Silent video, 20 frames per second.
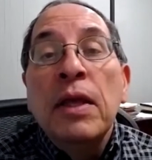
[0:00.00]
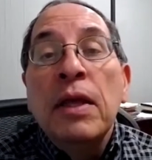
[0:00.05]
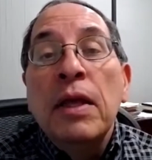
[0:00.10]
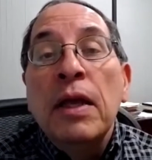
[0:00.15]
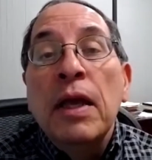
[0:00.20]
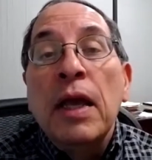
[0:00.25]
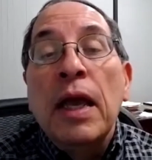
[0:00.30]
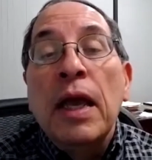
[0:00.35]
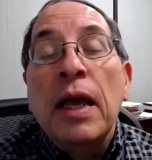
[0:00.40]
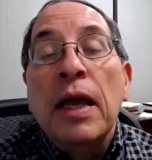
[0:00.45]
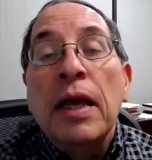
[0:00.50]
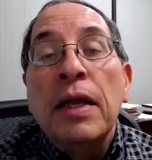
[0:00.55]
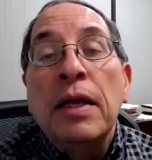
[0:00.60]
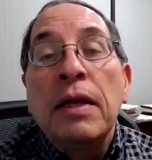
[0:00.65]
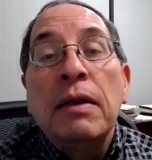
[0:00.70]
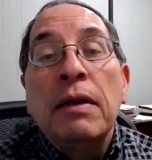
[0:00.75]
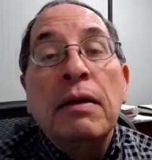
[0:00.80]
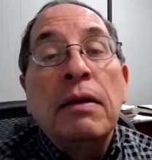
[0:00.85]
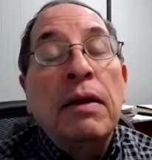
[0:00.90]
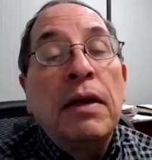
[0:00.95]

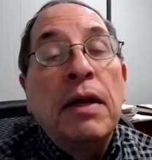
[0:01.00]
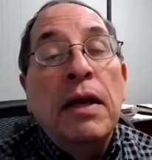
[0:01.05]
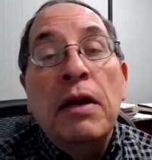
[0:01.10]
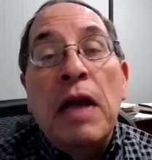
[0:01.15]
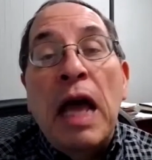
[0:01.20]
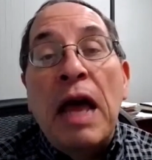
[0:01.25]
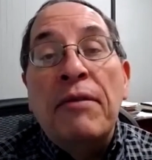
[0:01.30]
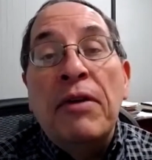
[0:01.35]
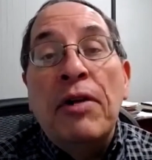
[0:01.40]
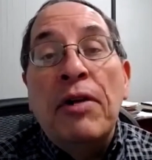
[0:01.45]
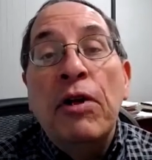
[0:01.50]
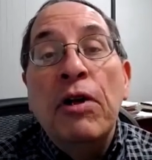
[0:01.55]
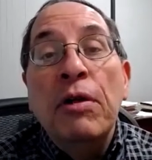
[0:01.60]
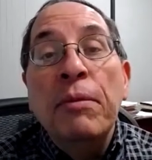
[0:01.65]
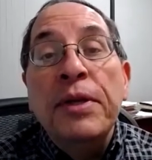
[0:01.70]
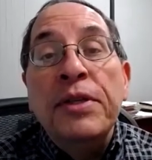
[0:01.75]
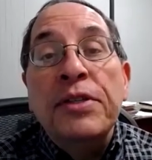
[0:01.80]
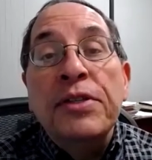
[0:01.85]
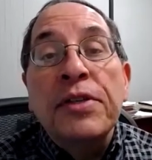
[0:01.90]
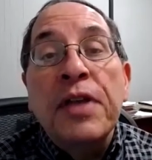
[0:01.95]
And he didn't have a home, he
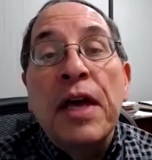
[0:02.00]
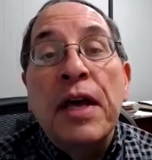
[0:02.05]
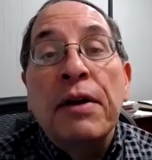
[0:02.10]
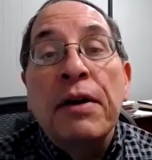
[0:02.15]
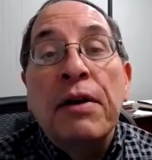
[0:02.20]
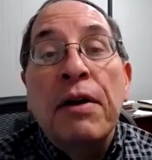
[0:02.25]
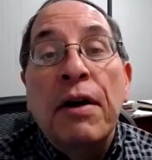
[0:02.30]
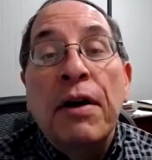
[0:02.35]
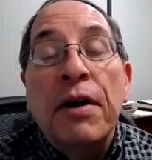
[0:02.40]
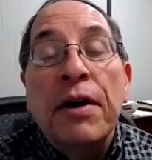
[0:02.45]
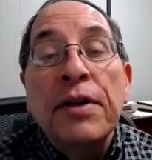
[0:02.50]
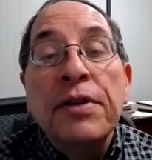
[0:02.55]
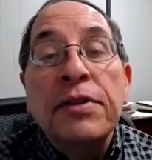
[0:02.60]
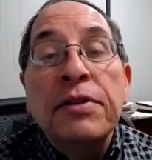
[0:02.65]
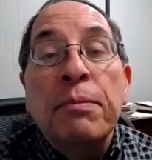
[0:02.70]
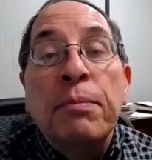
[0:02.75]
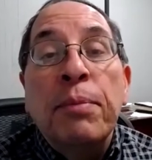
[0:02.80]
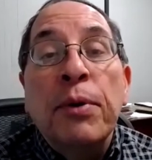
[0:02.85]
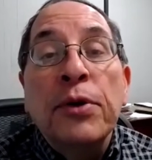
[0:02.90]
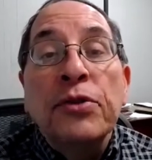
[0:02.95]
just had a car and
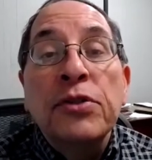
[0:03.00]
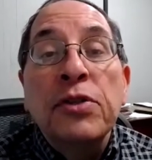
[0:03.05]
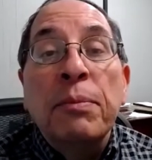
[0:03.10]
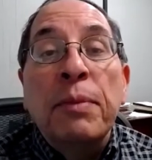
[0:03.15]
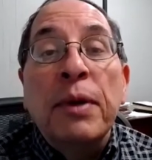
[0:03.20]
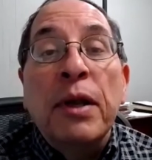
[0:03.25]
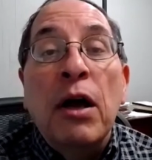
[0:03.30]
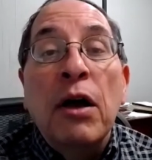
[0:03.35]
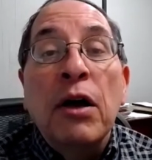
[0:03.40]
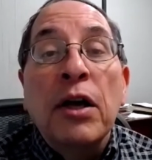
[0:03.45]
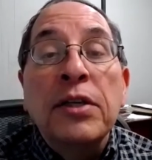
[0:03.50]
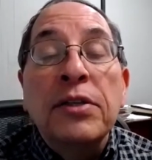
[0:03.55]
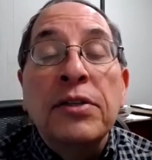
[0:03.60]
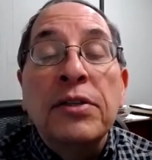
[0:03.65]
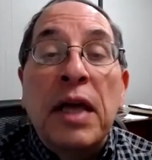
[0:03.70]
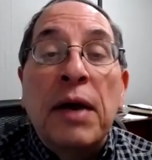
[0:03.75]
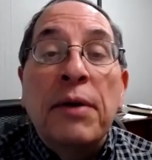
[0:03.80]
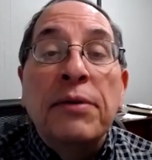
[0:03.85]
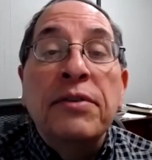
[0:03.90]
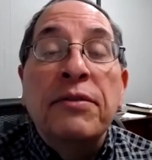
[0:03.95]
some personal belongings. So
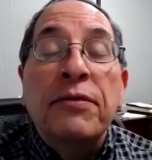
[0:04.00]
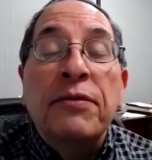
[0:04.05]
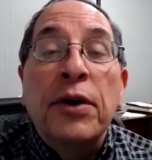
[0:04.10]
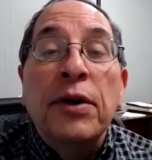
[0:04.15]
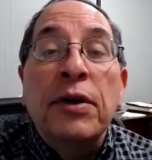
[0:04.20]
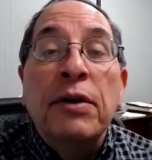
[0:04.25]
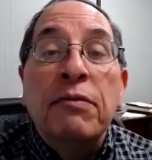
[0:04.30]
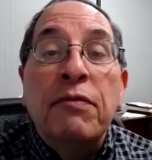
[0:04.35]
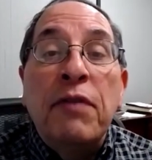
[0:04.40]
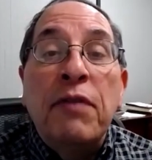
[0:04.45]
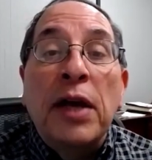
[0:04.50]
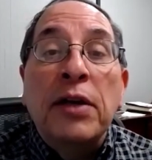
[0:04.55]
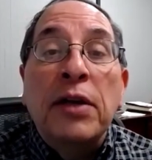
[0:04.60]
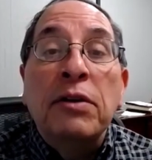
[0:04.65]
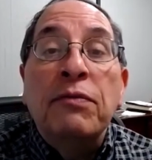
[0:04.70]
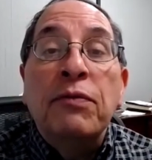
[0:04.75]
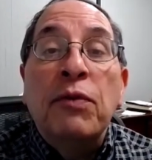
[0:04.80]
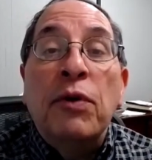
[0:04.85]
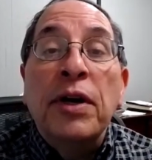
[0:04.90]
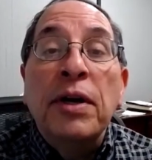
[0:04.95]
that was a very good factor
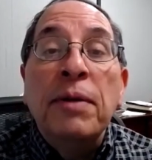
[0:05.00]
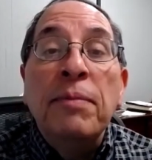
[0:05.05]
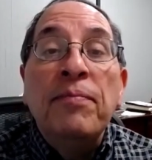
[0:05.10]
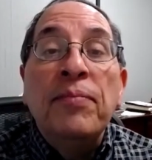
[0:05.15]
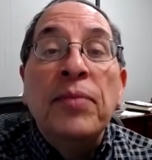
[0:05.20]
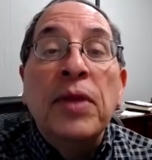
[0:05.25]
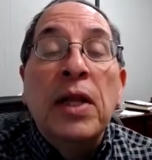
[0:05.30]
for him.